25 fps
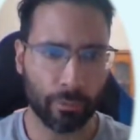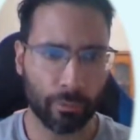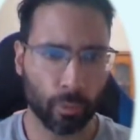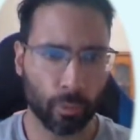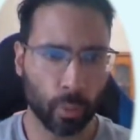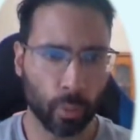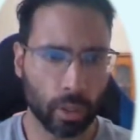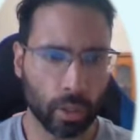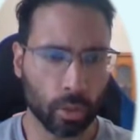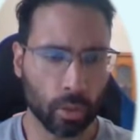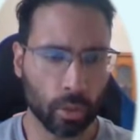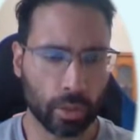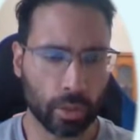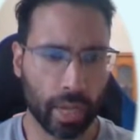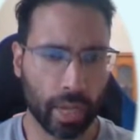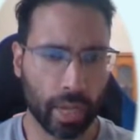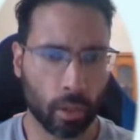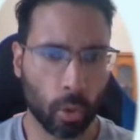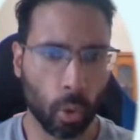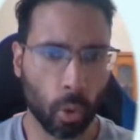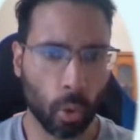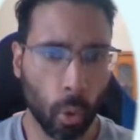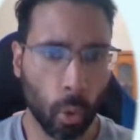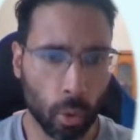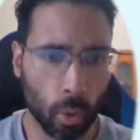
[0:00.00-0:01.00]
If we look
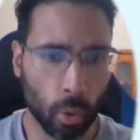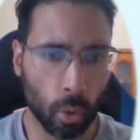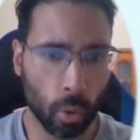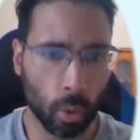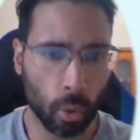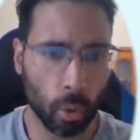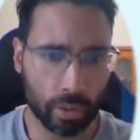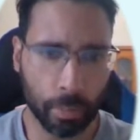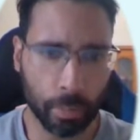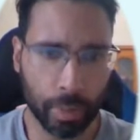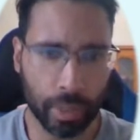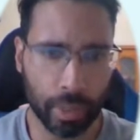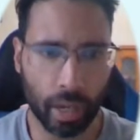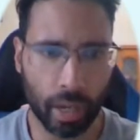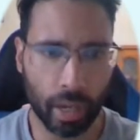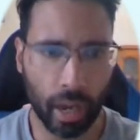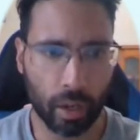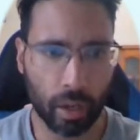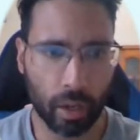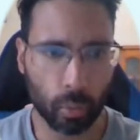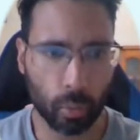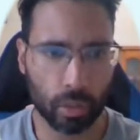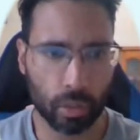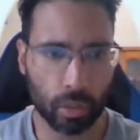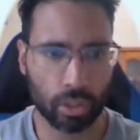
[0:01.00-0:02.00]
at core C P
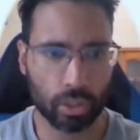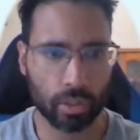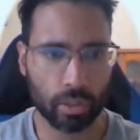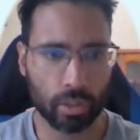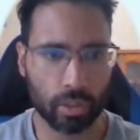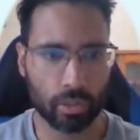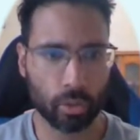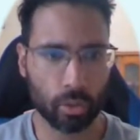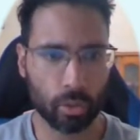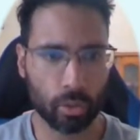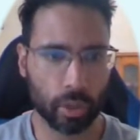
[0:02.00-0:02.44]
I, which is,